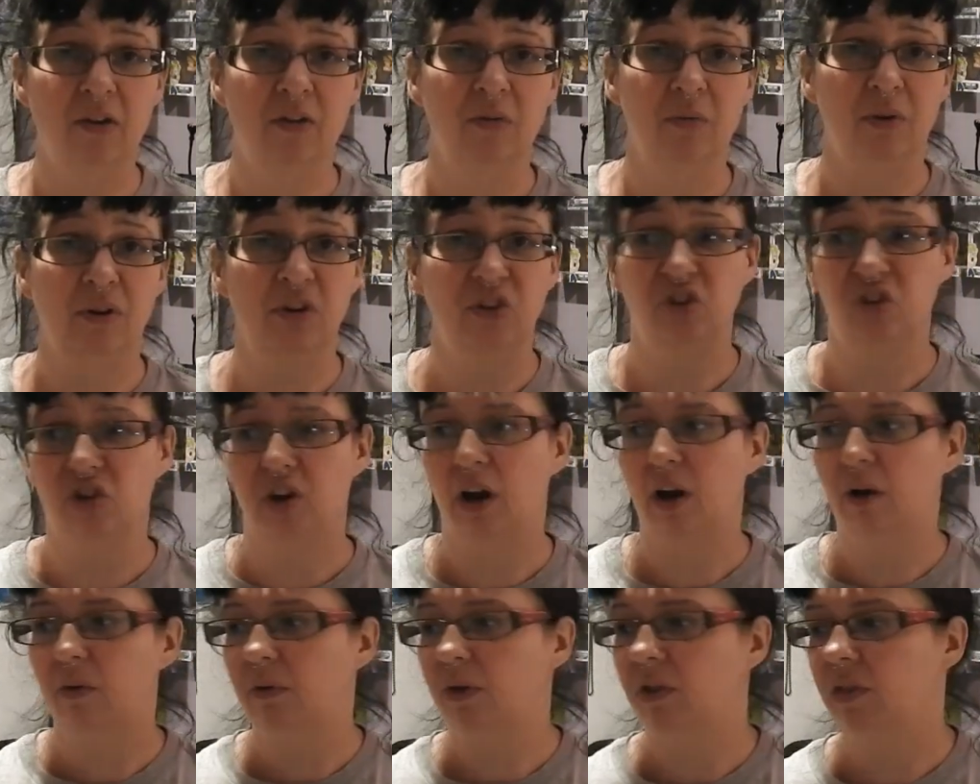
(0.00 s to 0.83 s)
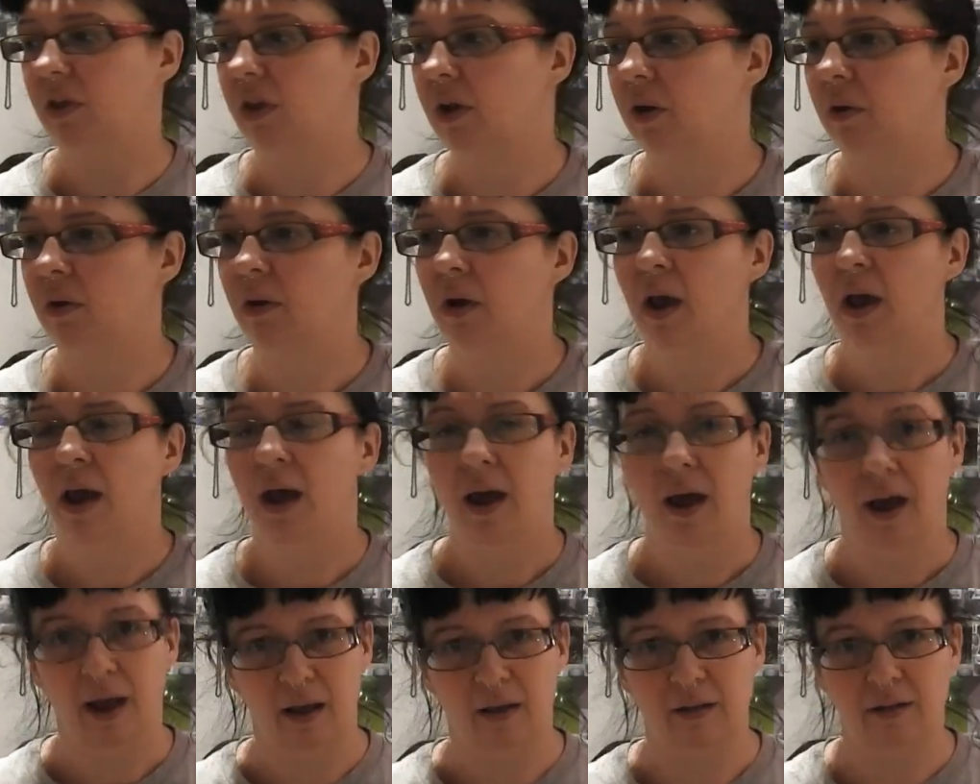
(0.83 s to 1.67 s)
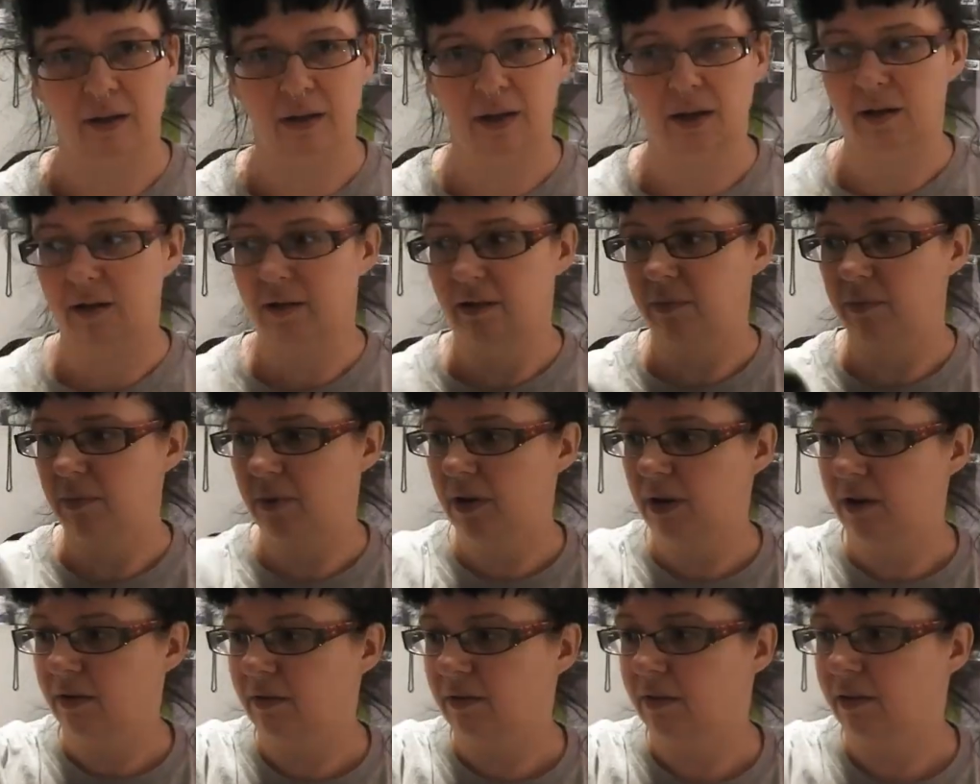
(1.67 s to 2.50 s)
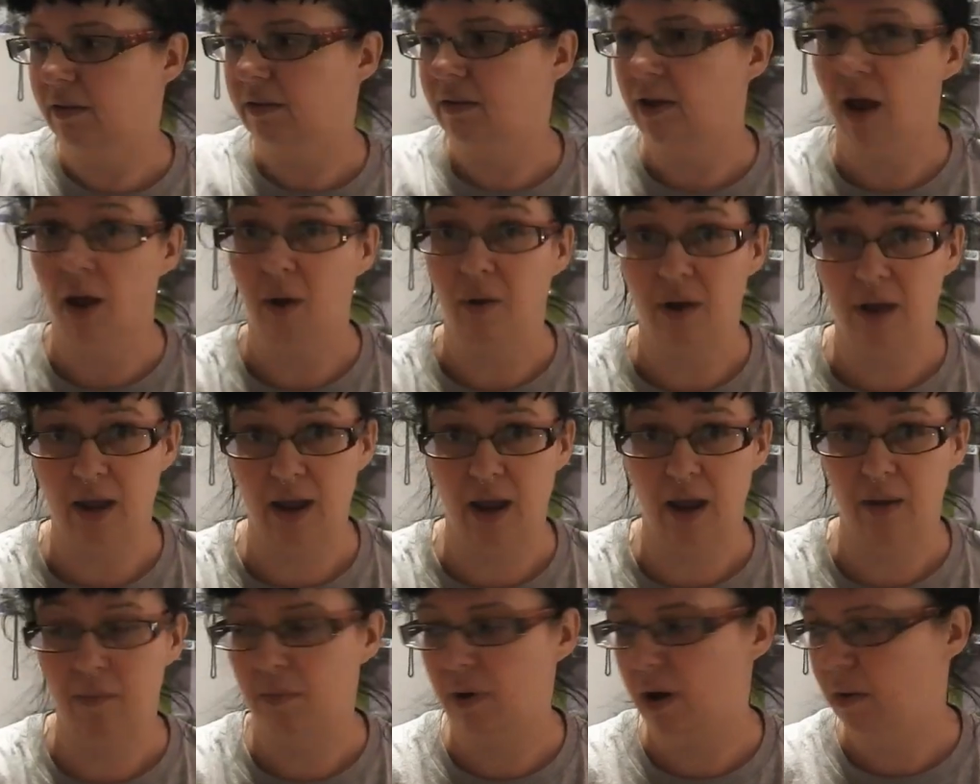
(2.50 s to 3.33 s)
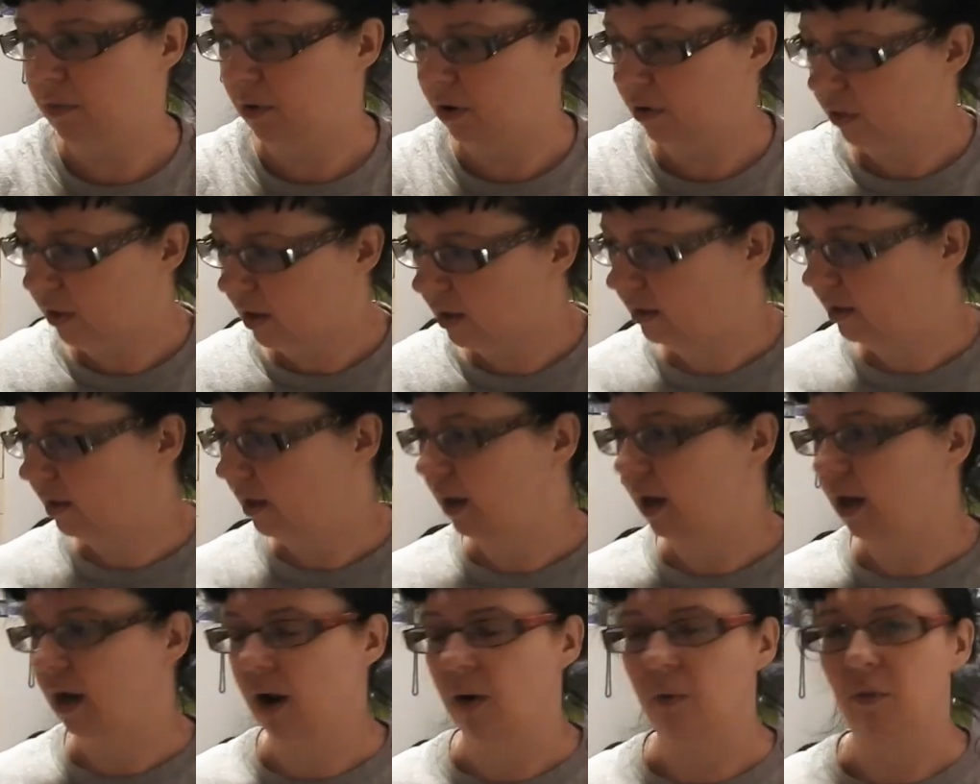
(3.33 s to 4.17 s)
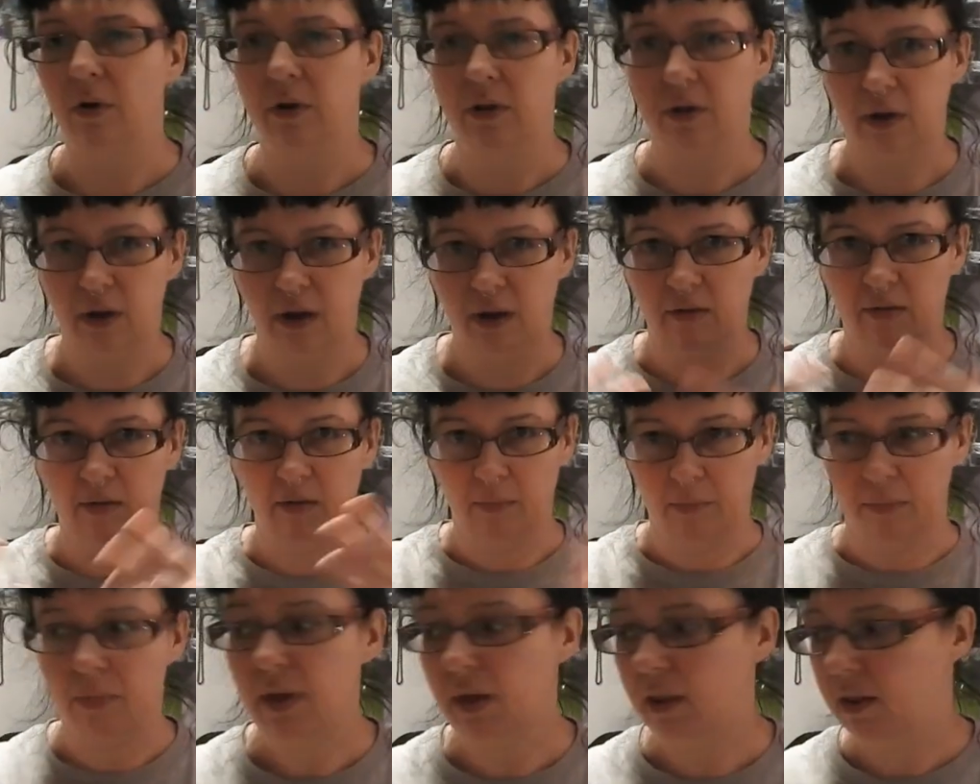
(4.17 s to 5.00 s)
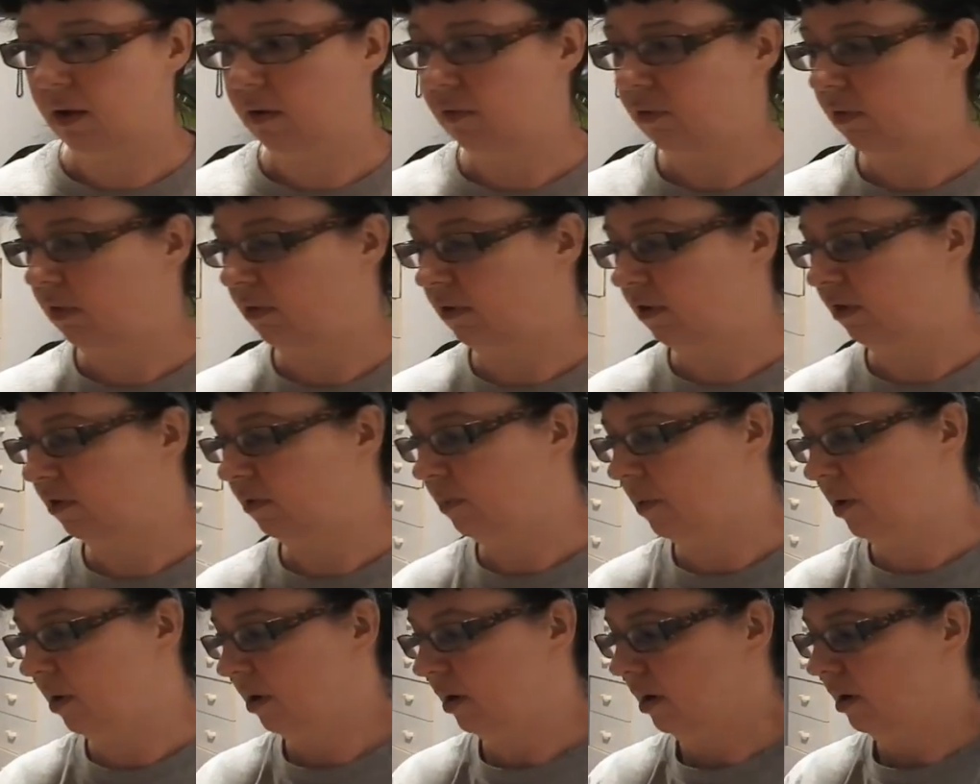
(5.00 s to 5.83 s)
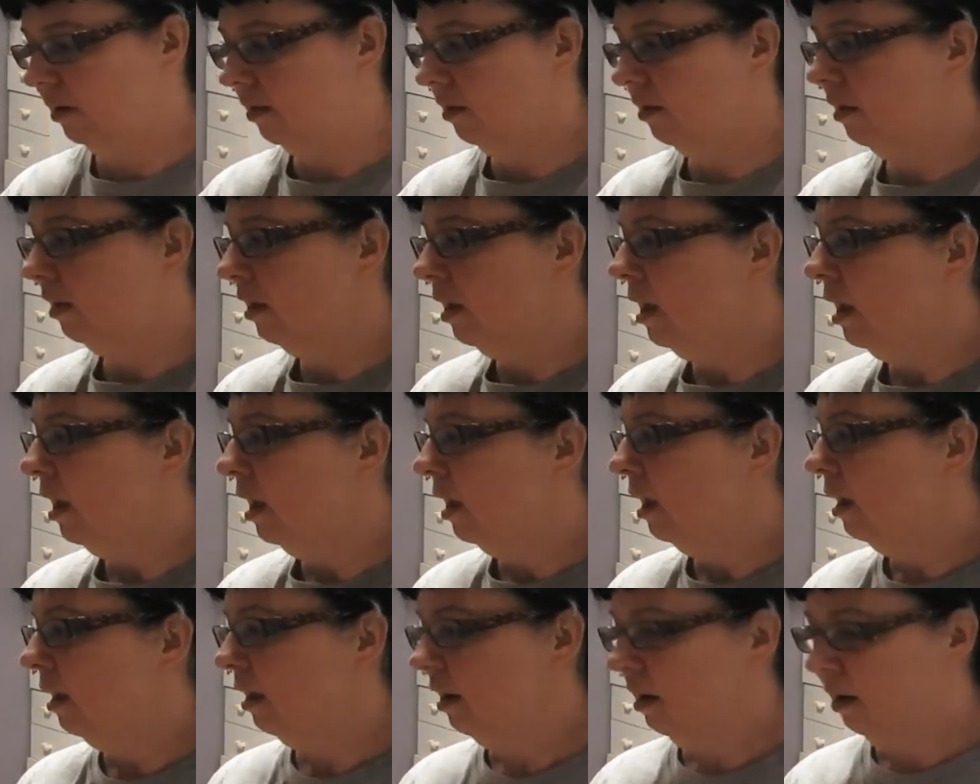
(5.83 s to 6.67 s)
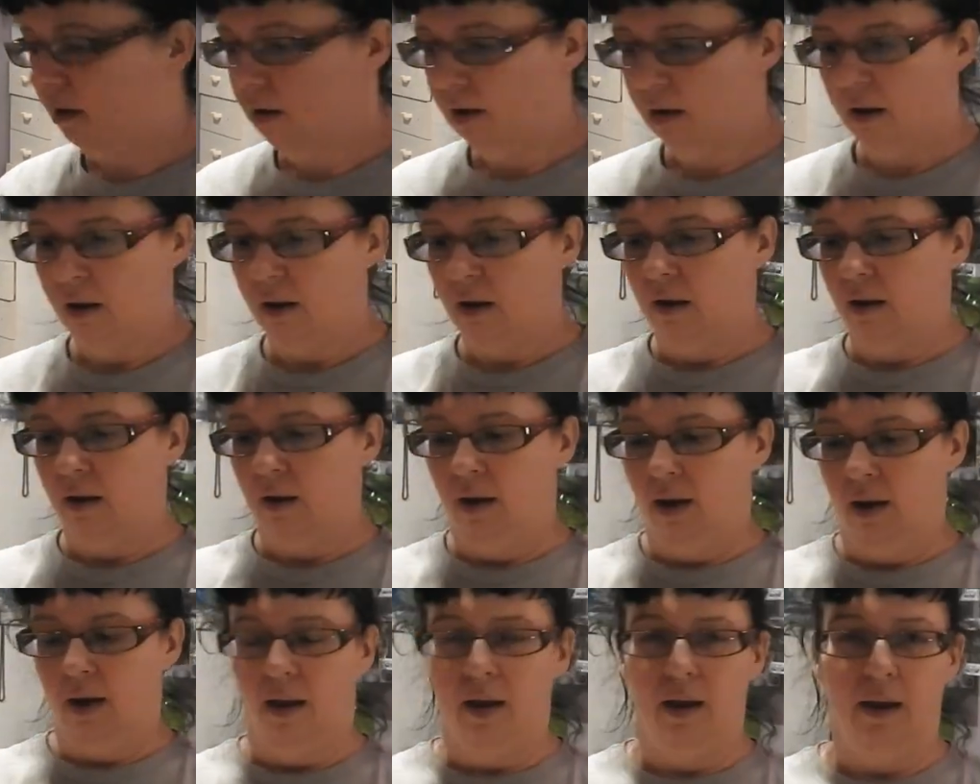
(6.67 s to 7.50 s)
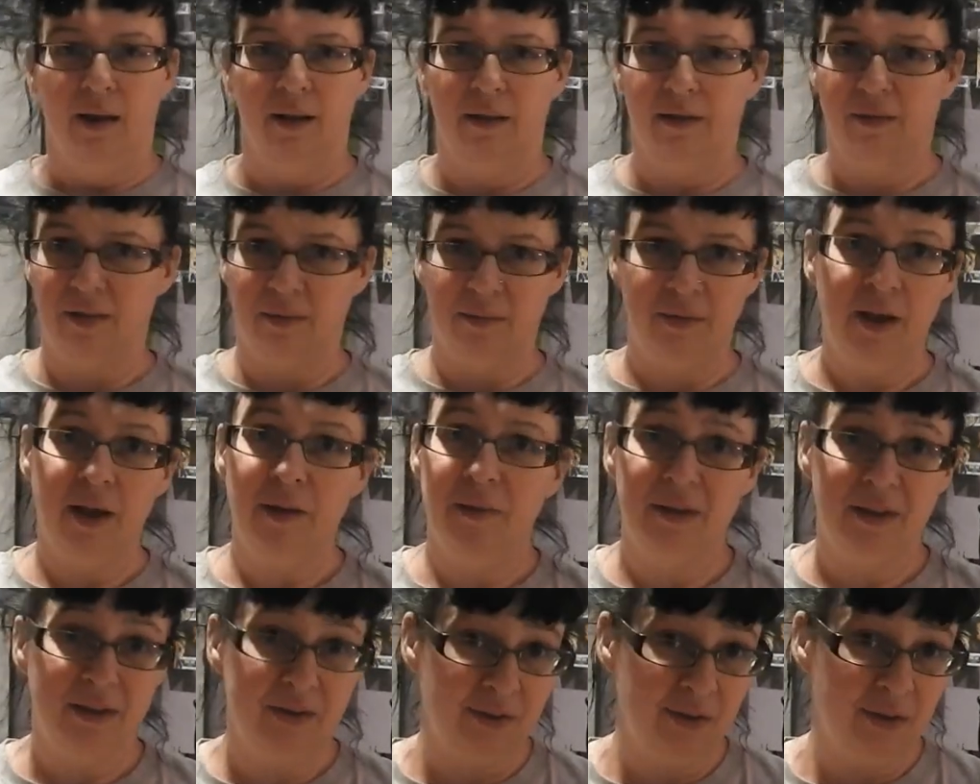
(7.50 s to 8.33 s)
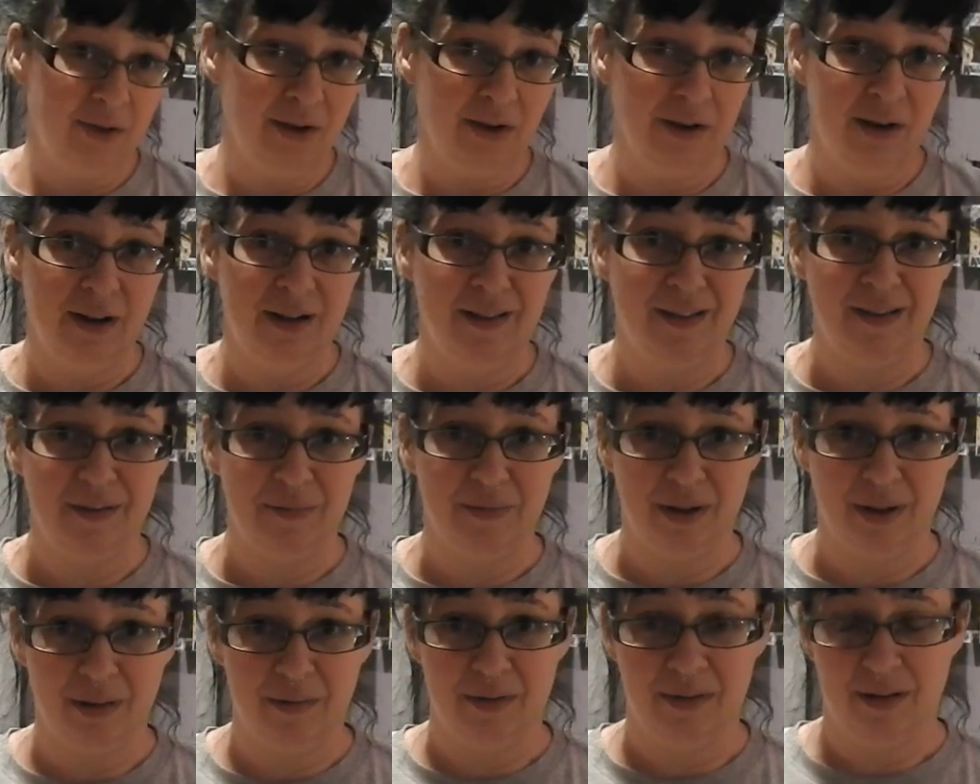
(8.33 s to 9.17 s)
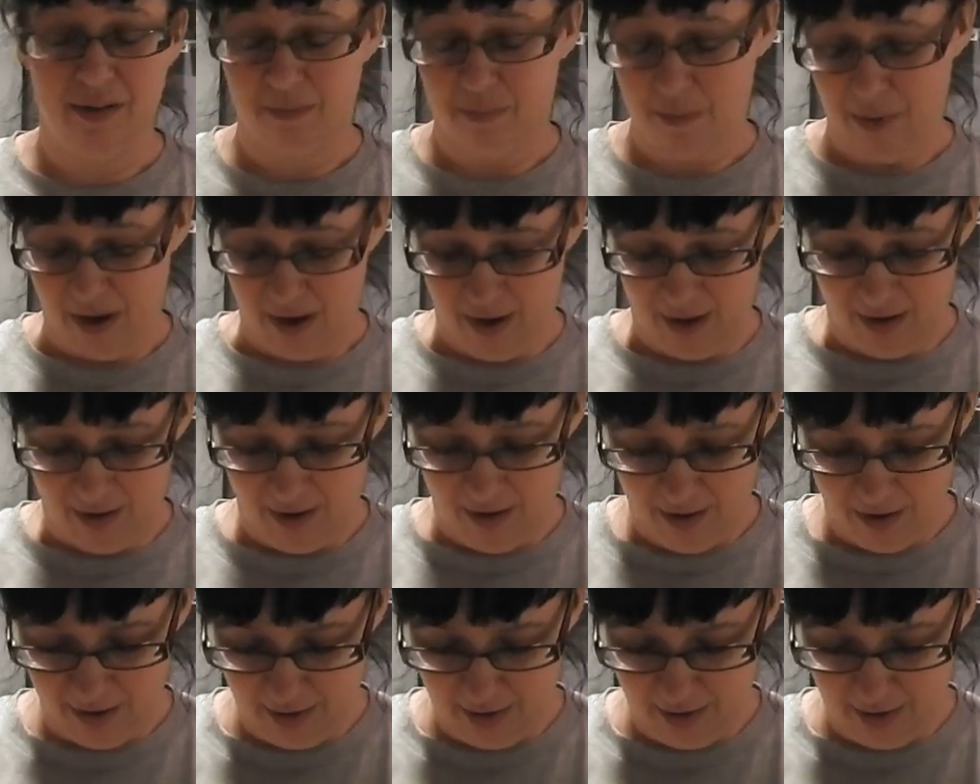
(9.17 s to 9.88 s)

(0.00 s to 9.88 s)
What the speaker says: just want to share it with you as it is, because that's how I am. I'm authentic, and I want you guys to be there for the experience. And sometimes that's good, and sometimes that's bad.